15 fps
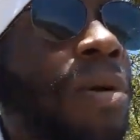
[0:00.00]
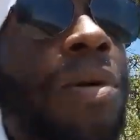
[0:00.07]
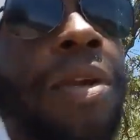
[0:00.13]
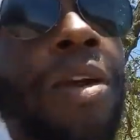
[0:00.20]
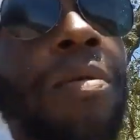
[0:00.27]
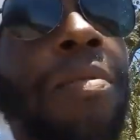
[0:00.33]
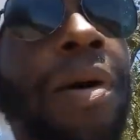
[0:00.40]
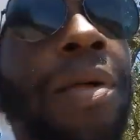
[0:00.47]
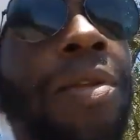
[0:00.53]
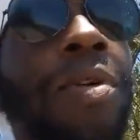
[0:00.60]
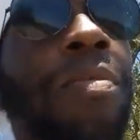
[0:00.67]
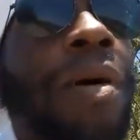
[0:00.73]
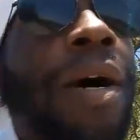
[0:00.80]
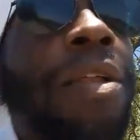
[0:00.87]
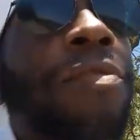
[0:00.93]
Don't care about
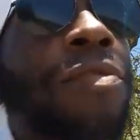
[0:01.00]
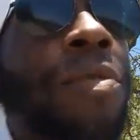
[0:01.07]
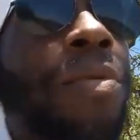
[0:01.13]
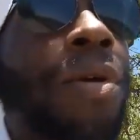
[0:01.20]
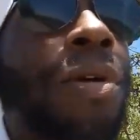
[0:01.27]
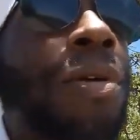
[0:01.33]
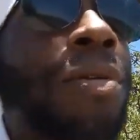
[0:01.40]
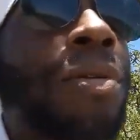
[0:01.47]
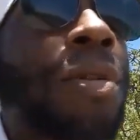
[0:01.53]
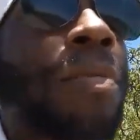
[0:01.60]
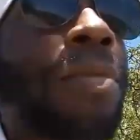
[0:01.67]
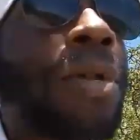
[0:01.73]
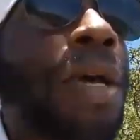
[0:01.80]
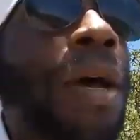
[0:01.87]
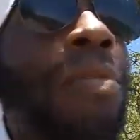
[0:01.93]
nobody for real. I
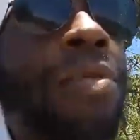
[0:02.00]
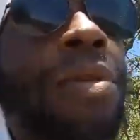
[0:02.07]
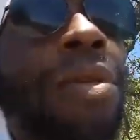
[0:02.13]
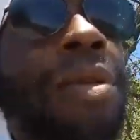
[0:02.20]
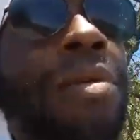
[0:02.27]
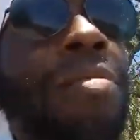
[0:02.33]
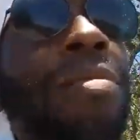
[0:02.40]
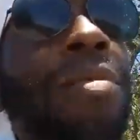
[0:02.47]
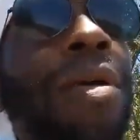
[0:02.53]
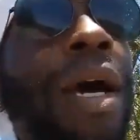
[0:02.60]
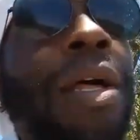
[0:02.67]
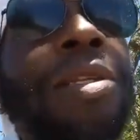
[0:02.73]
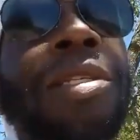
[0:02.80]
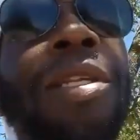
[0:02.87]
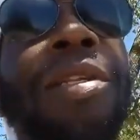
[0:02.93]
mean, I really
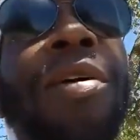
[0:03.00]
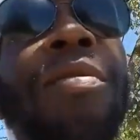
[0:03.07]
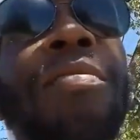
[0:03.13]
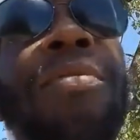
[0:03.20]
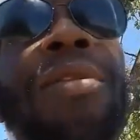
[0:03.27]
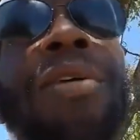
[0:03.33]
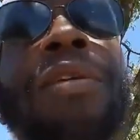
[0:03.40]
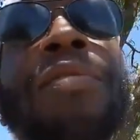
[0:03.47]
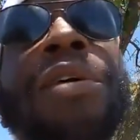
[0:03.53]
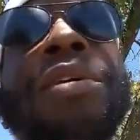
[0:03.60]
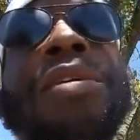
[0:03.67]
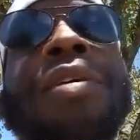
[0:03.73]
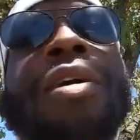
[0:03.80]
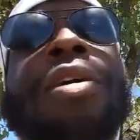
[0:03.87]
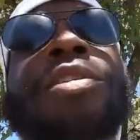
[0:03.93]
honestly don't believe that
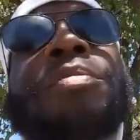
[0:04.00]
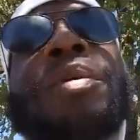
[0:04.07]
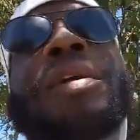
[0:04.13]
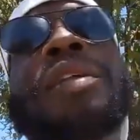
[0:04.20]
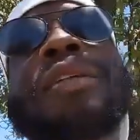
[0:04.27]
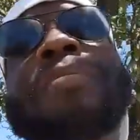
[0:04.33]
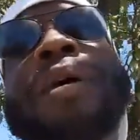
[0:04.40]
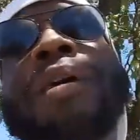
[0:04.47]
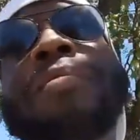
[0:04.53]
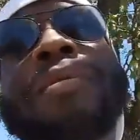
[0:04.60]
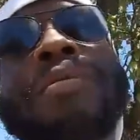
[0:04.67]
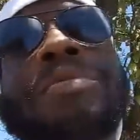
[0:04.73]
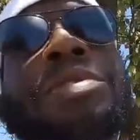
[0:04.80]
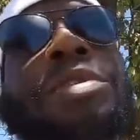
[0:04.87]
he cares about anybody but